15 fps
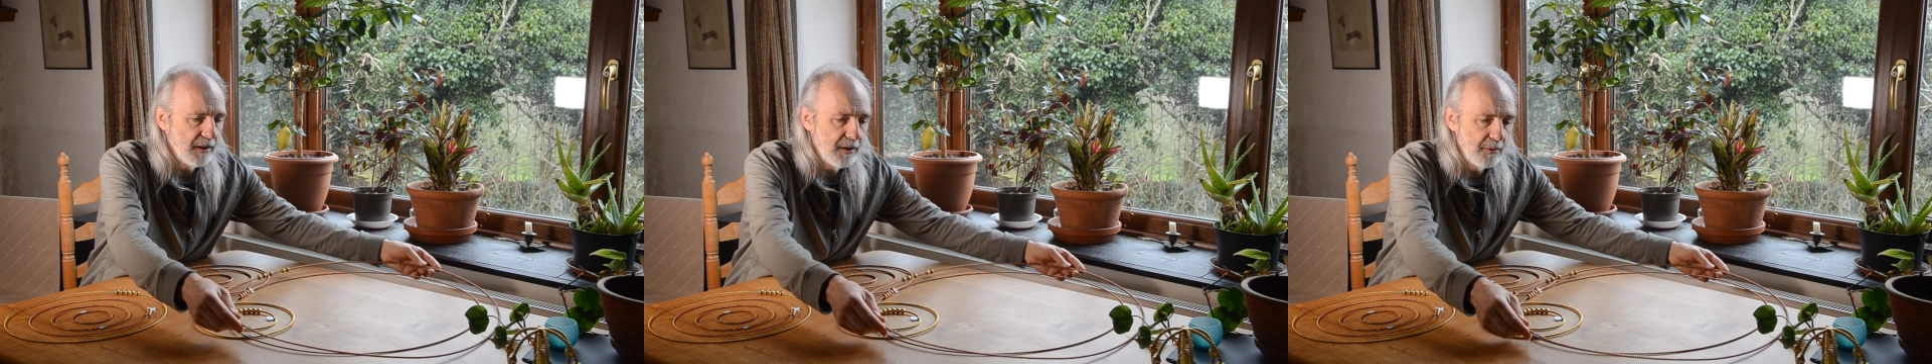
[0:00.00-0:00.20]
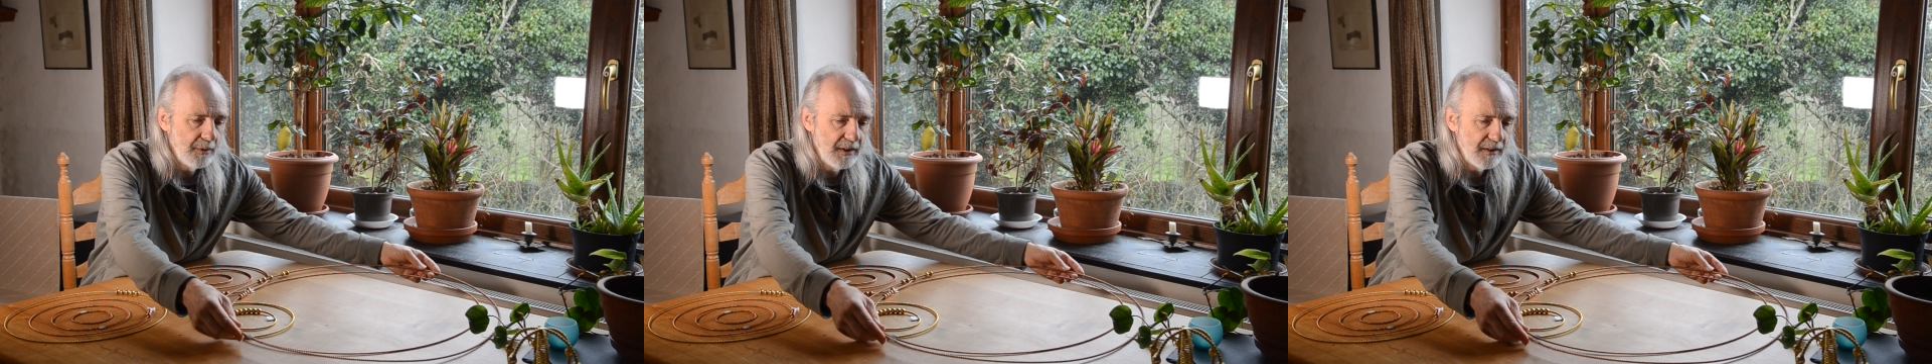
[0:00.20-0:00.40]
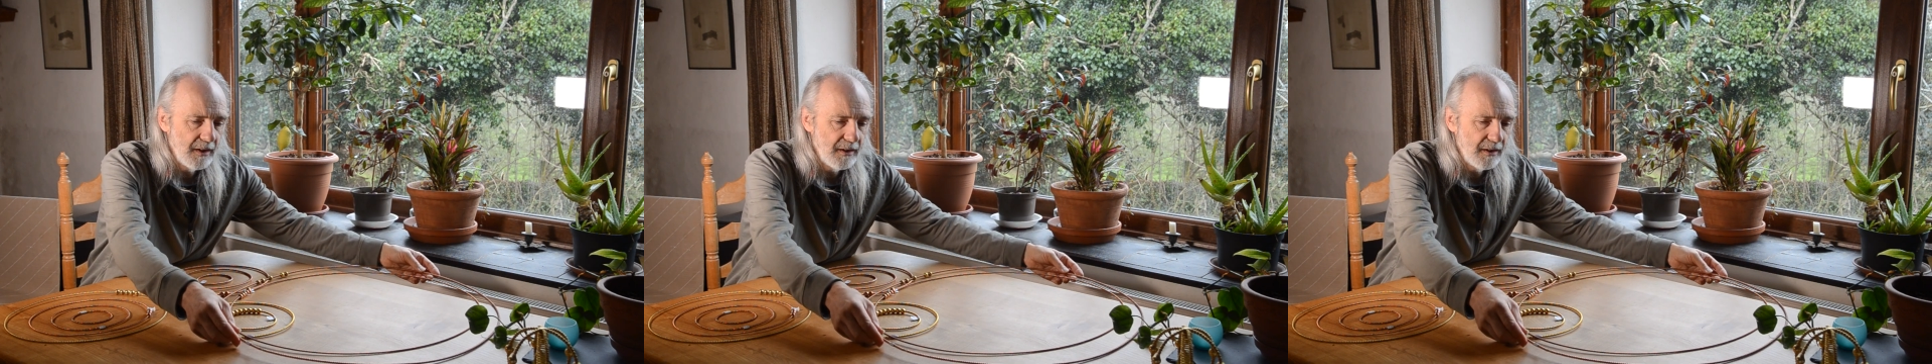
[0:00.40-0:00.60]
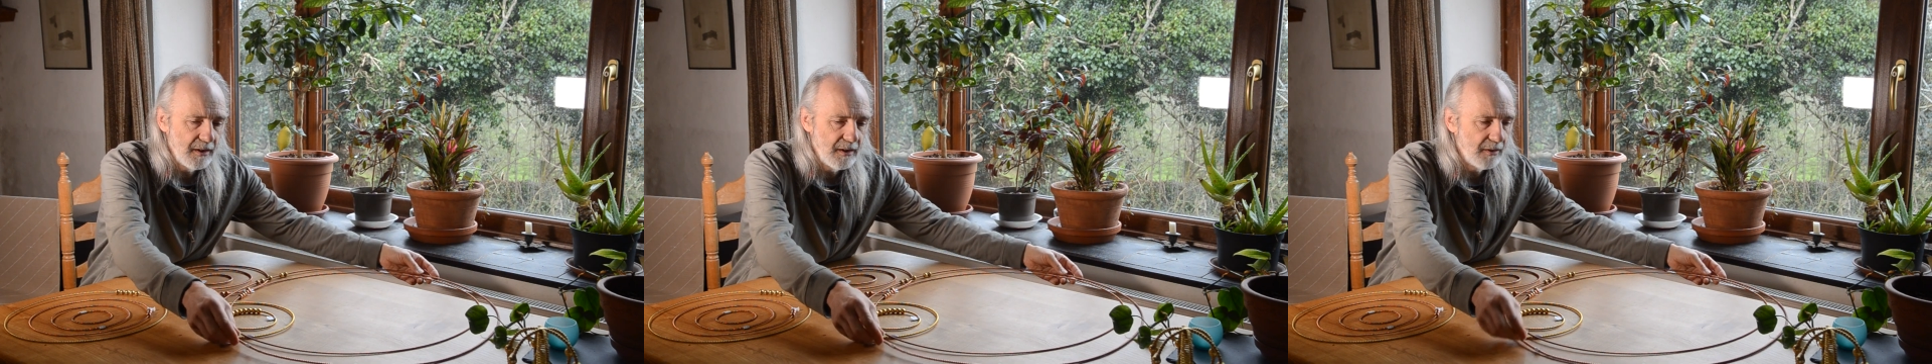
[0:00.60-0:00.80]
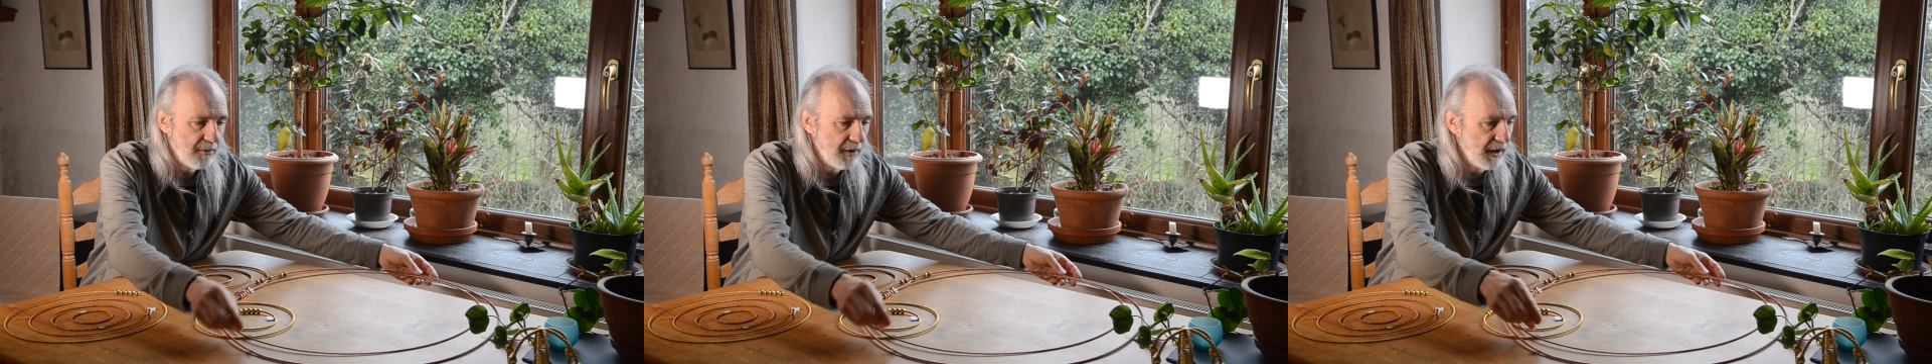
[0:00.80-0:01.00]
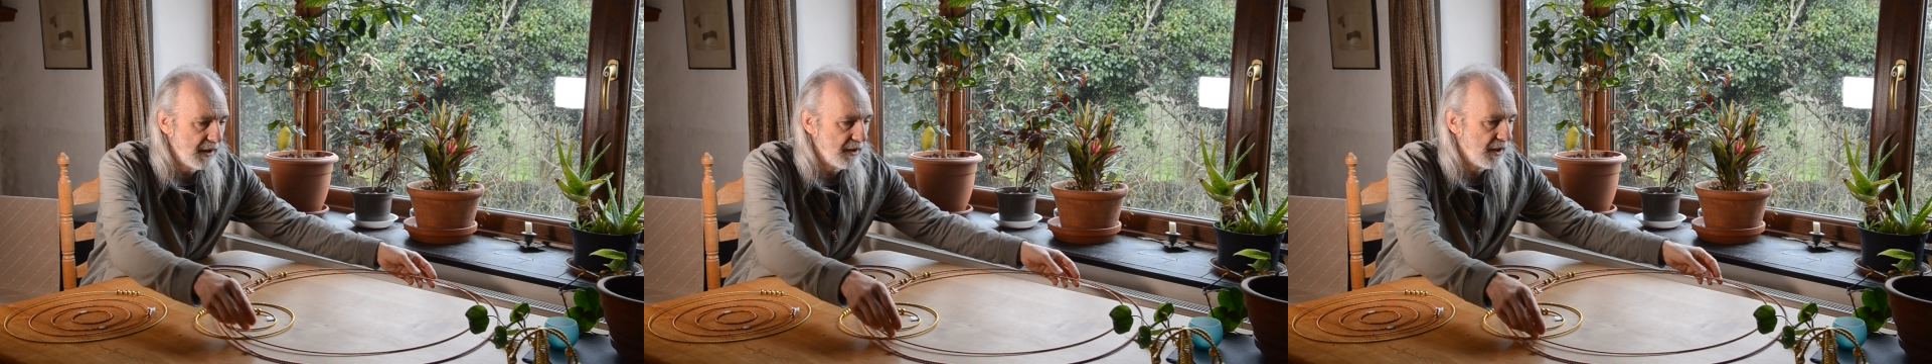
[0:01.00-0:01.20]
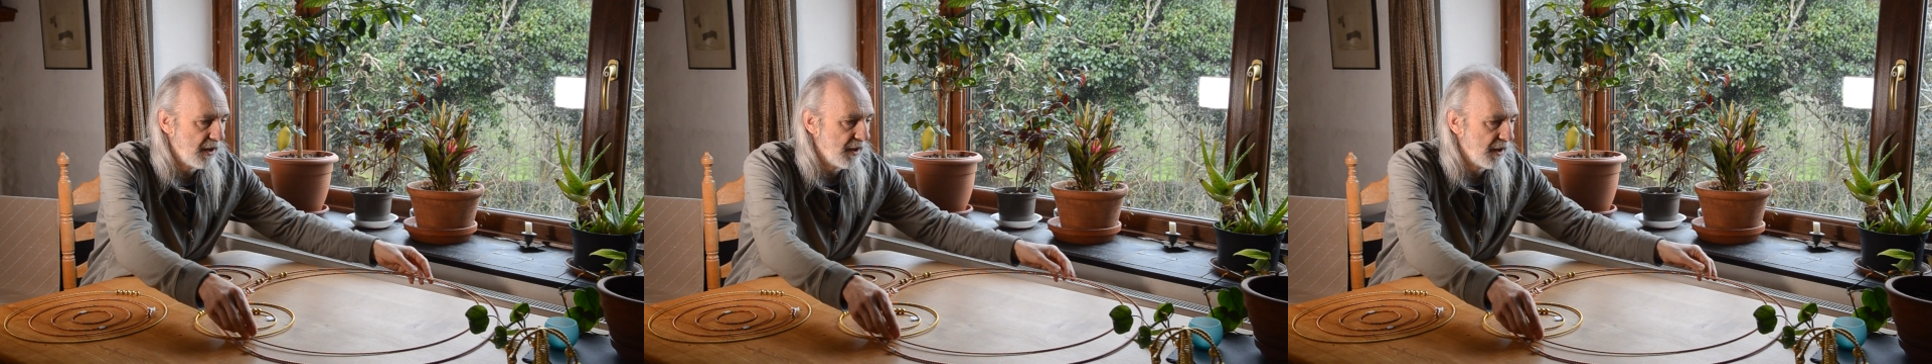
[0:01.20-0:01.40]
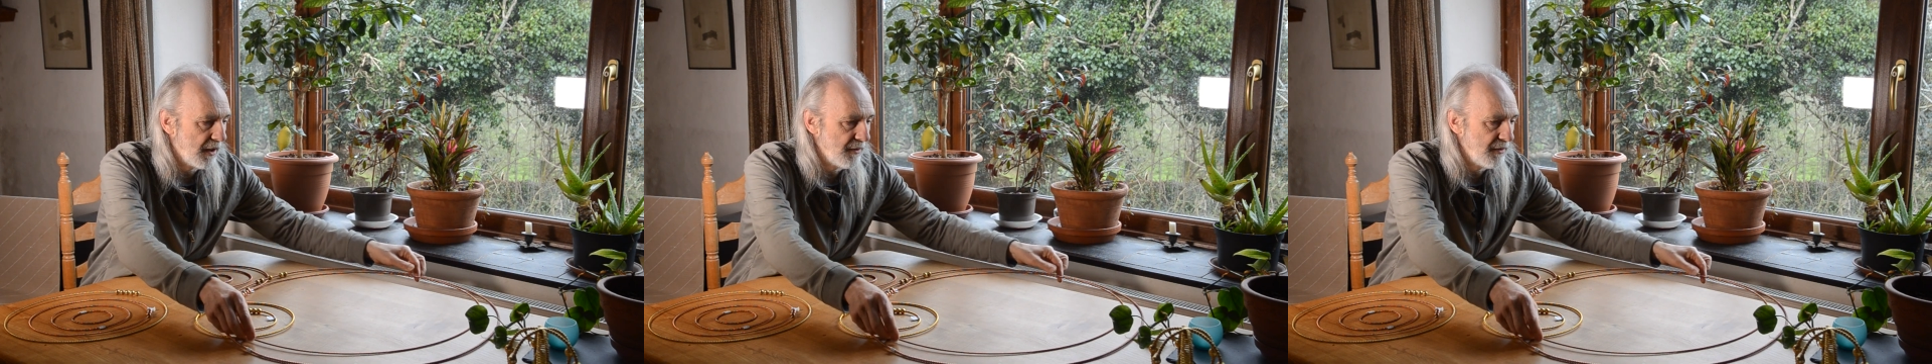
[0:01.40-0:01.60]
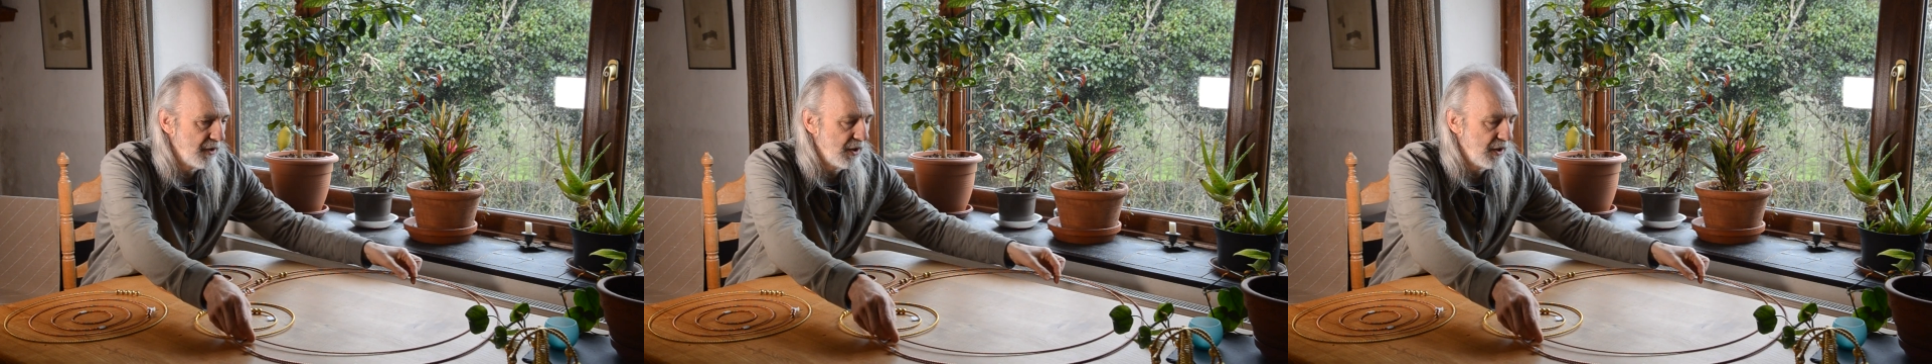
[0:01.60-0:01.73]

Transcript: There is a 3.5